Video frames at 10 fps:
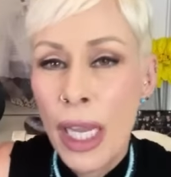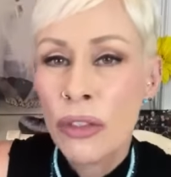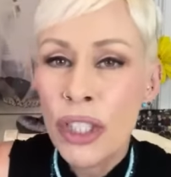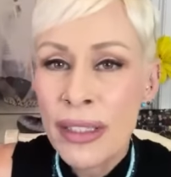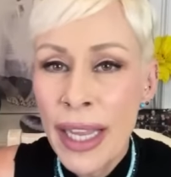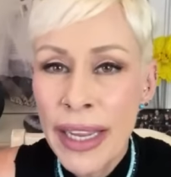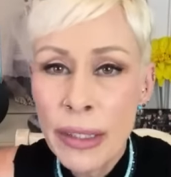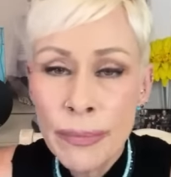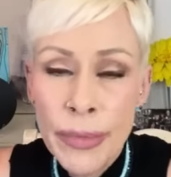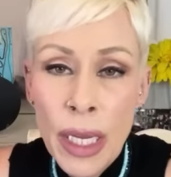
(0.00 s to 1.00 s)
just
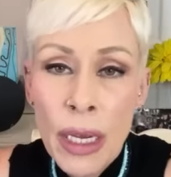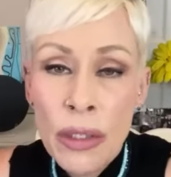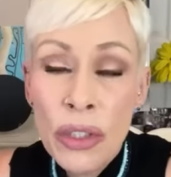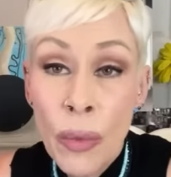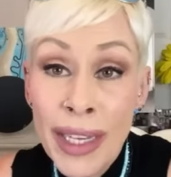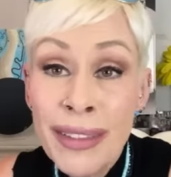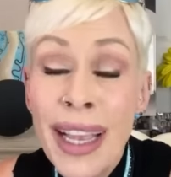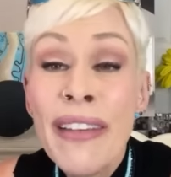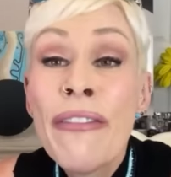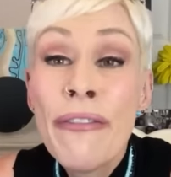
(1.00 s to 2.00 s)
saying. So I
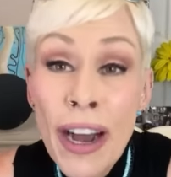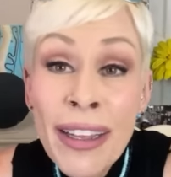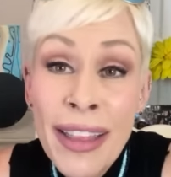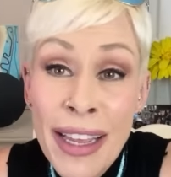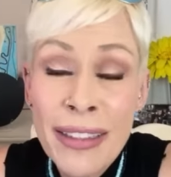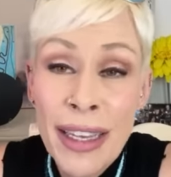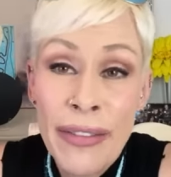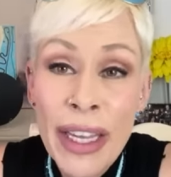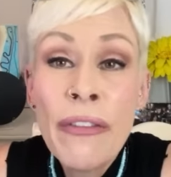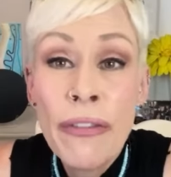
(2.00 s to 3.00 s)
say, fuck
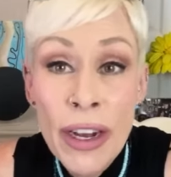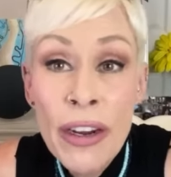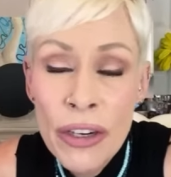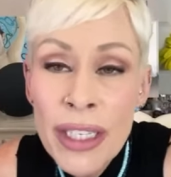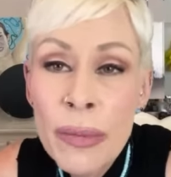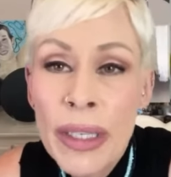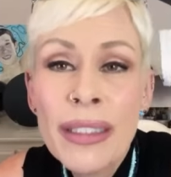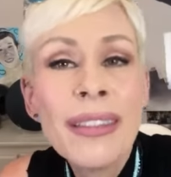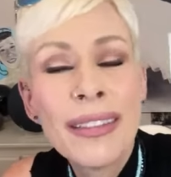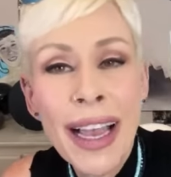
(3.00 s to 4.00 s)
Thanksgiving, fuck
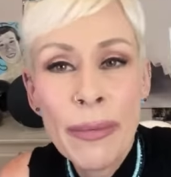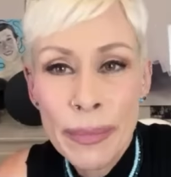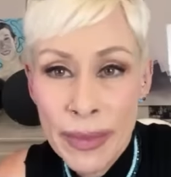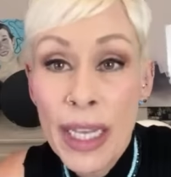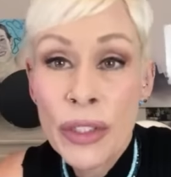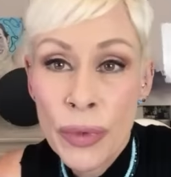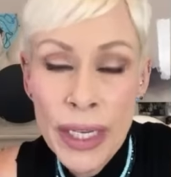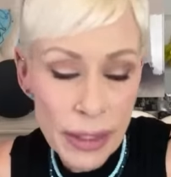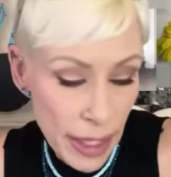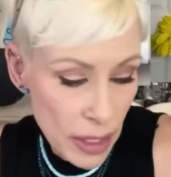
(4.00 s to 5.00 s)
Christmas. Yeah, that's
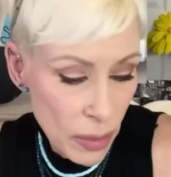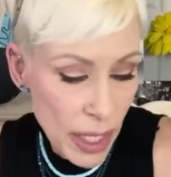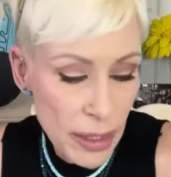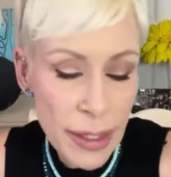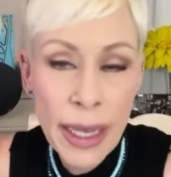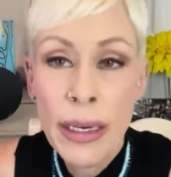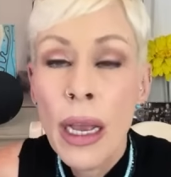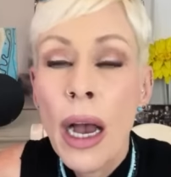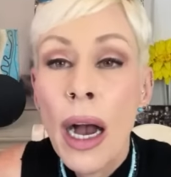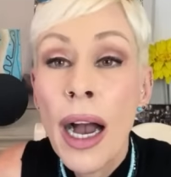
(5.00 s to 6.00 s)
right. That's what I said.
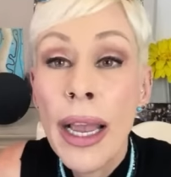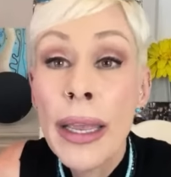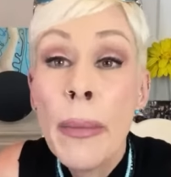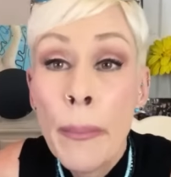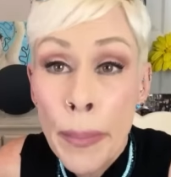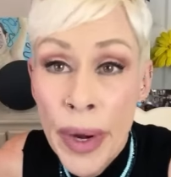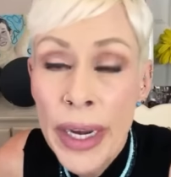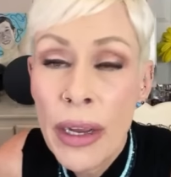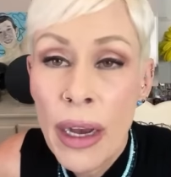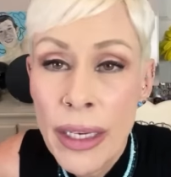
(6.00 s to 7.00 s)
I pray
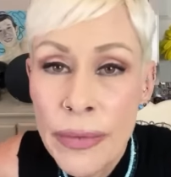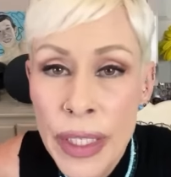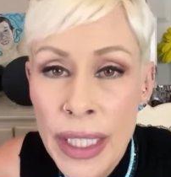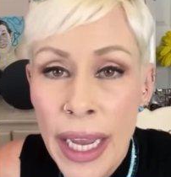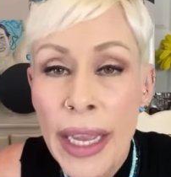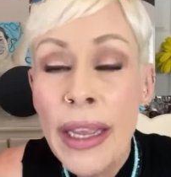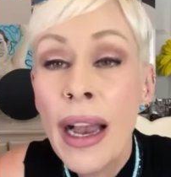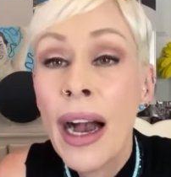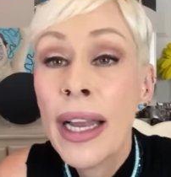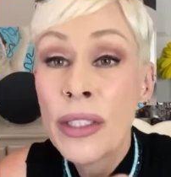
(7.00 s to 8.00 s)
to God every day.
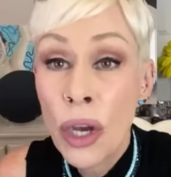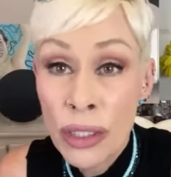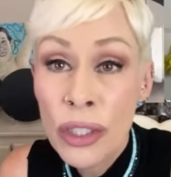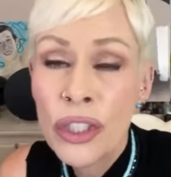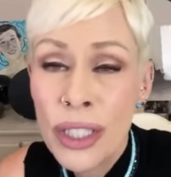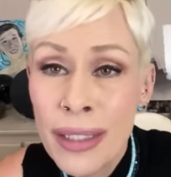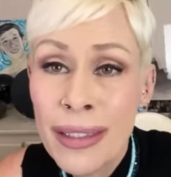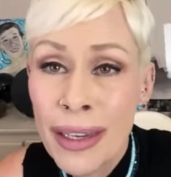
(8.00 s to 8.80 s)
I talk to Jesus